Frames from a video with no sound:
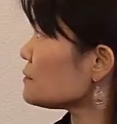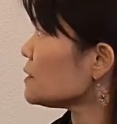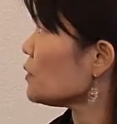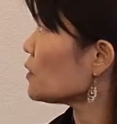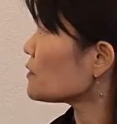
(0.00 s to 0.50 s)
of
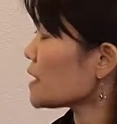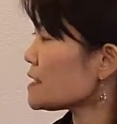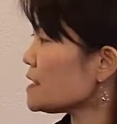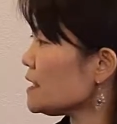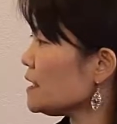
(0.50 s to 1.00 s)

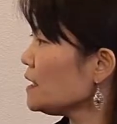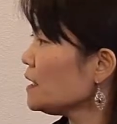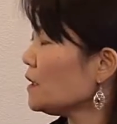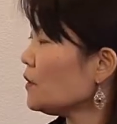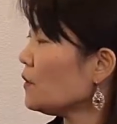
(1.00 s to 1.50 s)
democracy,
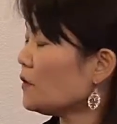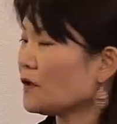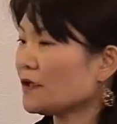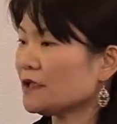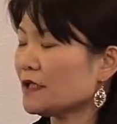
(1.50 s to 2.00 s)

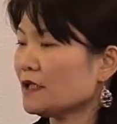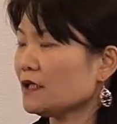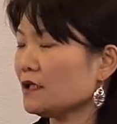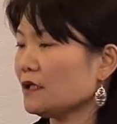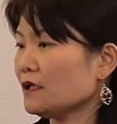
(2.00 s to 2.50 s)
or
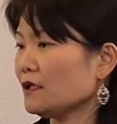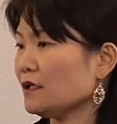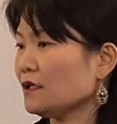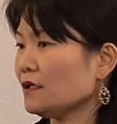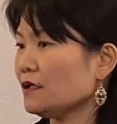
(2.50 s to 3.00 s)

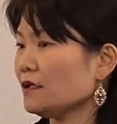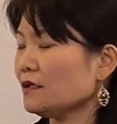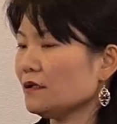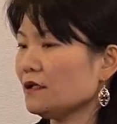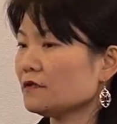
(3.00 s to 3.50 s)

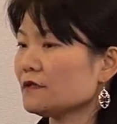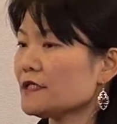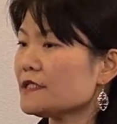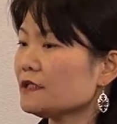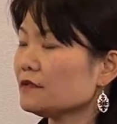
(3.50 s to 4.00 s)
the
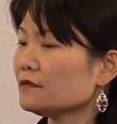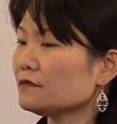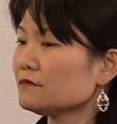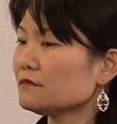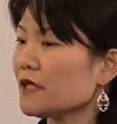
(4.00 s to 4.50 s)
increasing
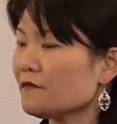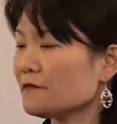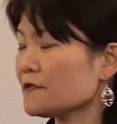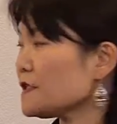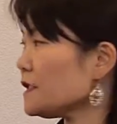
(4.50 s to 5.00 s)

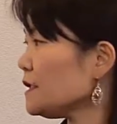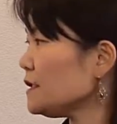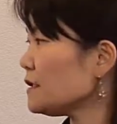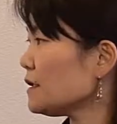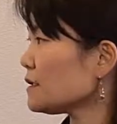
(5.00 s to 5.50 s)

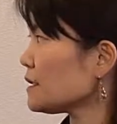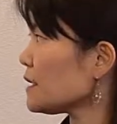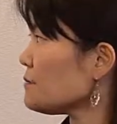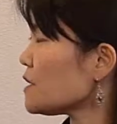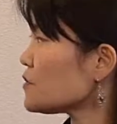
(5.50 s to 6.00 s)
diversity that
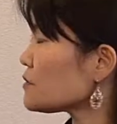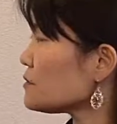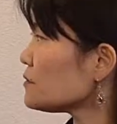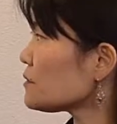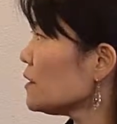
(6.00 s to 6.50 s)
I
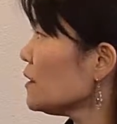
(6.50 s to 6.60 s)
mentioned,